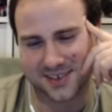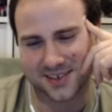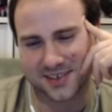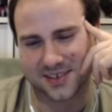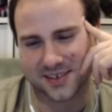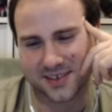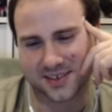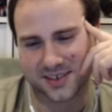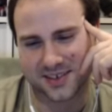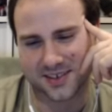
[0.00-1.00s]

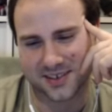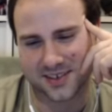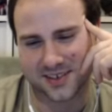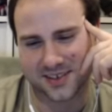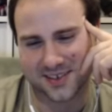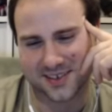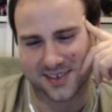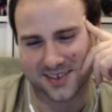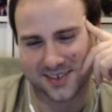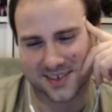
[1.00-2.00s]

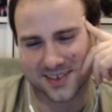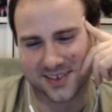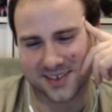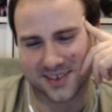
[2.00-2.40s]
This person isn't speaking.